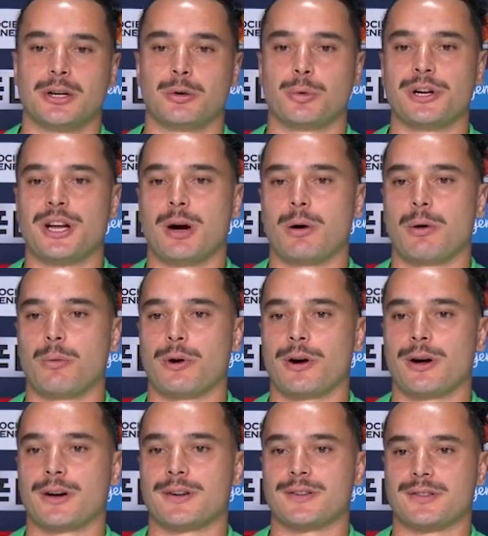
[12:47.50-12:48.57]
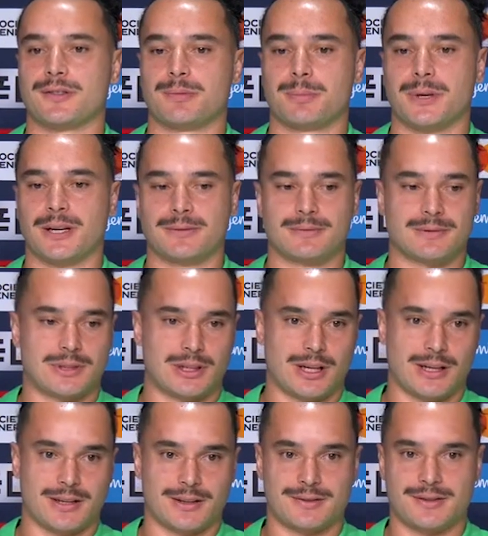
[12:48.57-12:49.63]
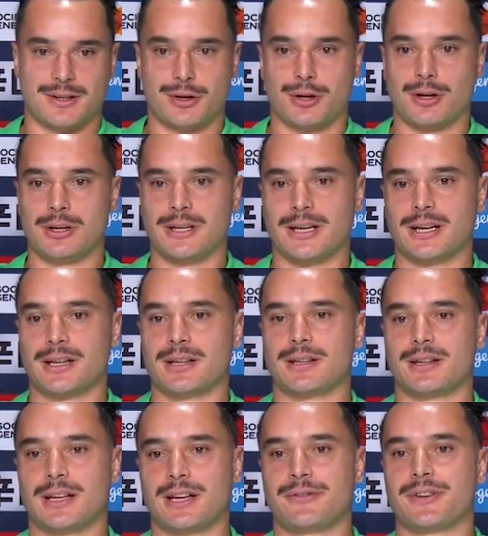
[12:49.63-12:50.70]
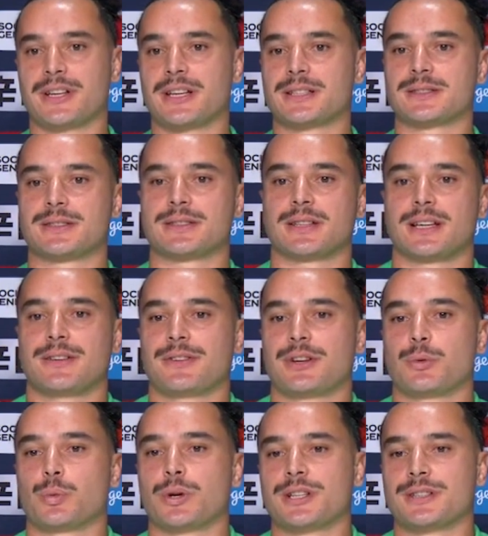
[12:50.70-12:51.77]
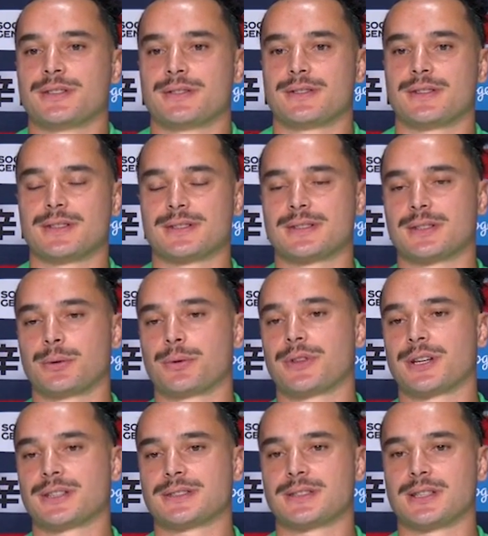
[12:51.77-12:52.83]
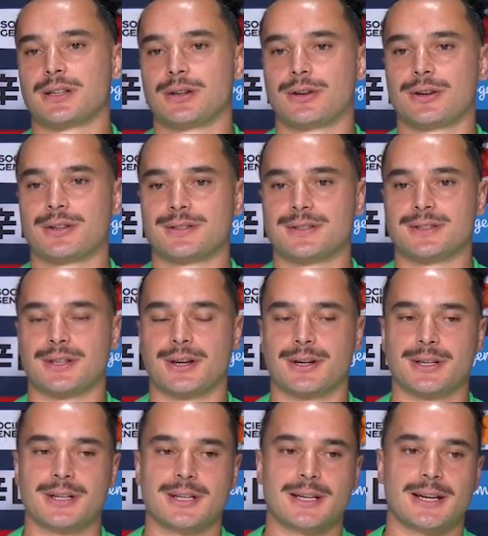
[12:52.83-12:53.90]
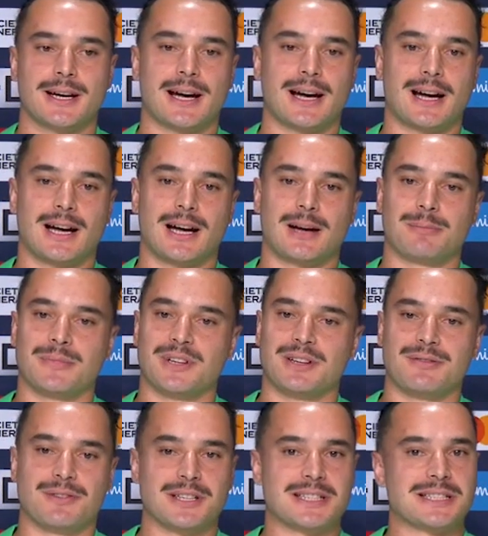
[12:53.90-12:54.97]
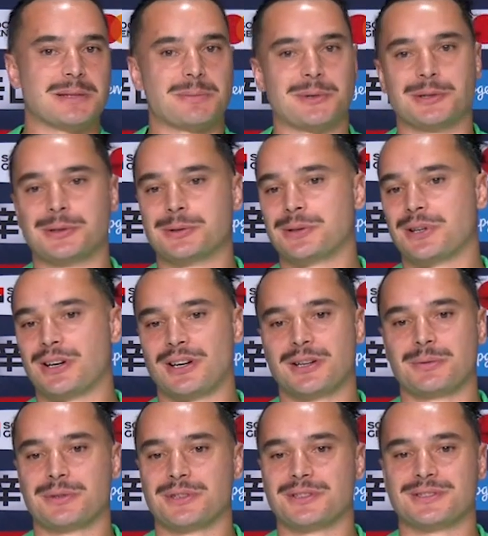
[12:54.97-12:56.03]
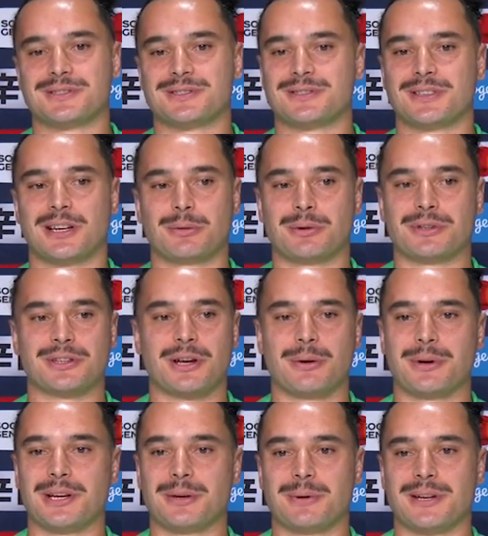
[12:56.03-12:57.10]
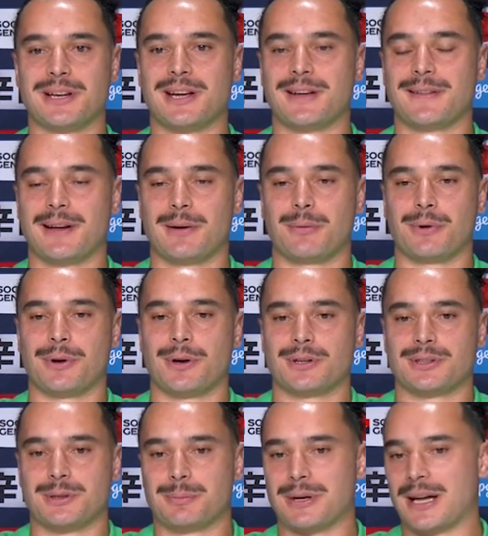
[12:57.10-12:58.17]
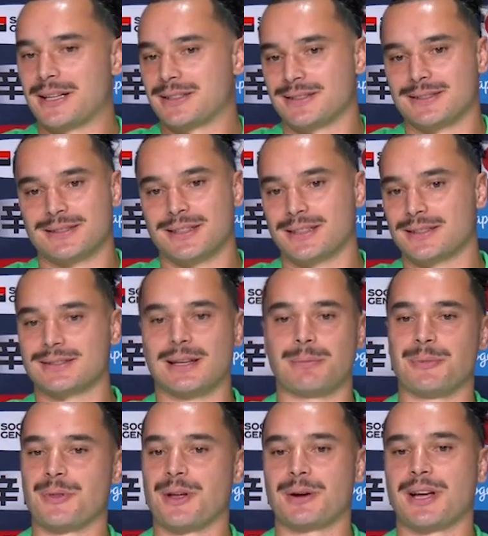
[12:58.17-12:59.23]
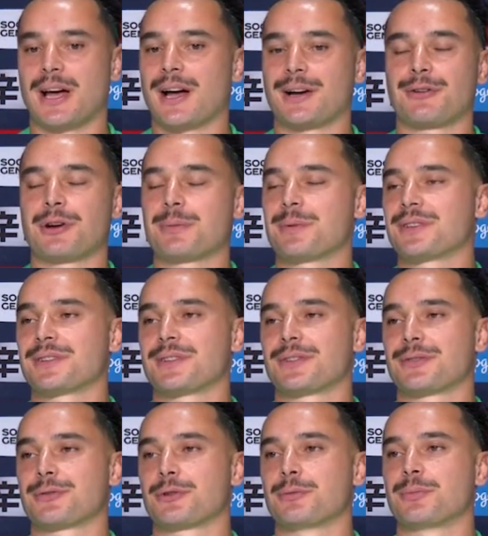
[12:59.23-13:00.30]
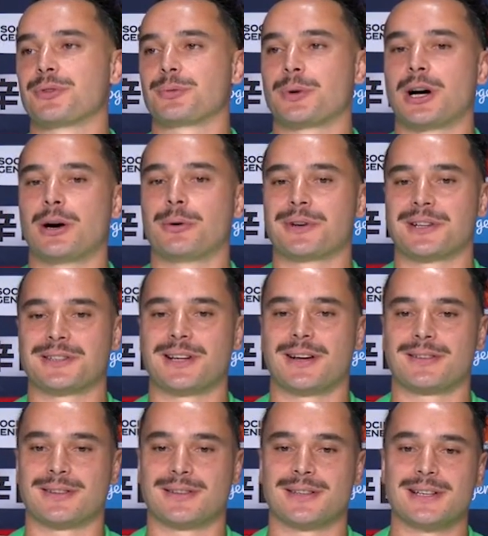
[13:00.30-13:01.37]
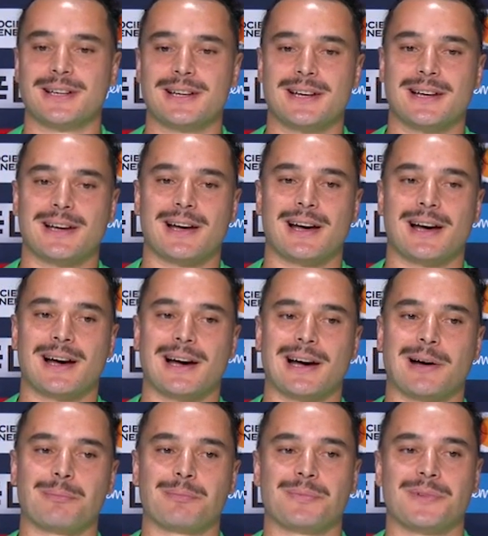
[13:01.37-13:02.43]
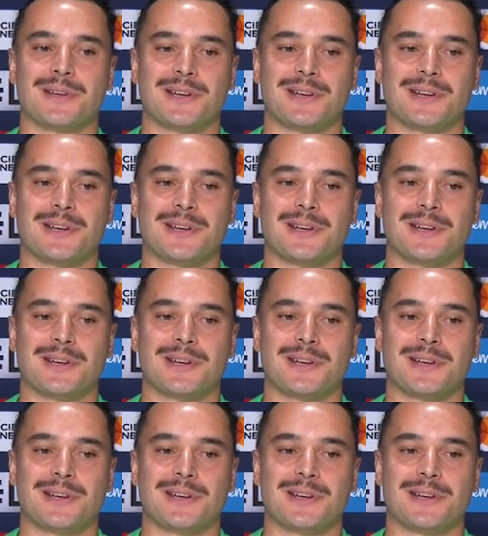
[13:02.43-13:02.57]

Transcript: we know it works, but like I said earlier, even against even in wins, there's still things to learn. So um, invincible, I wouldn't I wouldn't go anywhere near that word. Complacency is something that can't creep into this group as well, and it doesn't. Um,